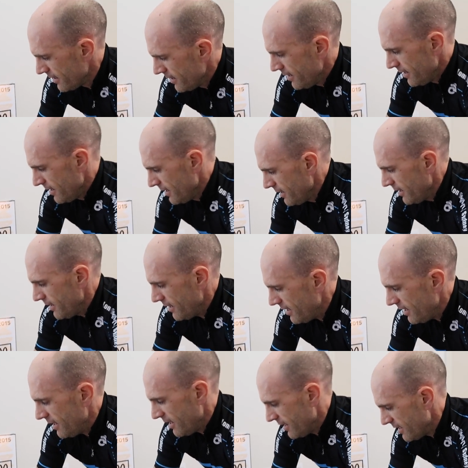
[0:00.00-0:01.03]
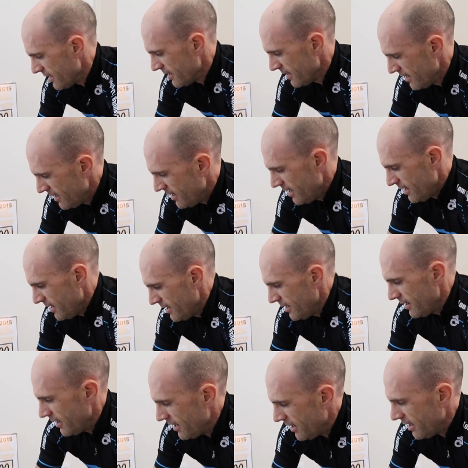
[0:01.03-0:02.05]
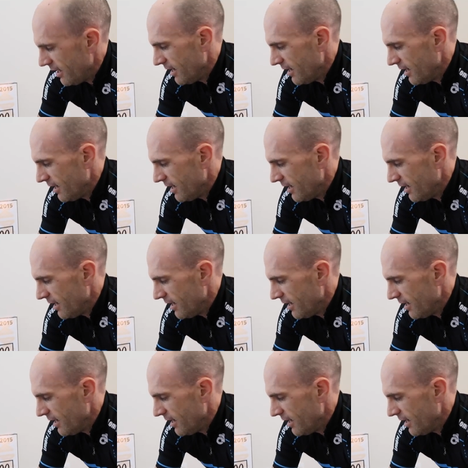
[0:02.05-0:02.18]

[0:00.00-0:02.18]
Nothing is said.